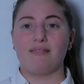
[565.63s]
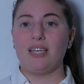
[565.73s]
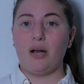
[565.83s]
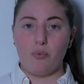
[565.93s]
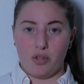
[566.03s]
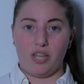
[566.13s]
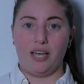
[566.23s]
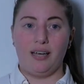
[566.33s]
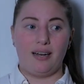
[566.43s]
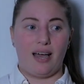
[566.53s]
done with
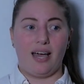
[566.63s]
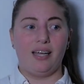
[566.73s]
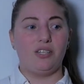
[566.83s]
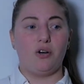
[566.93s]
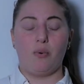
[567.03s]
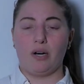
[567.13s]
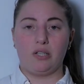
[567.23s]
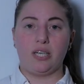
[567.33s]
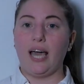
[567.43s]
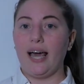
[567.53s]
it. I don't want to
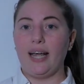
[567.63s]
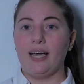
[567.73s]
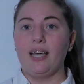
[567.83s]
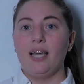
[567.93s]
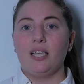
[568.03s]
look at it.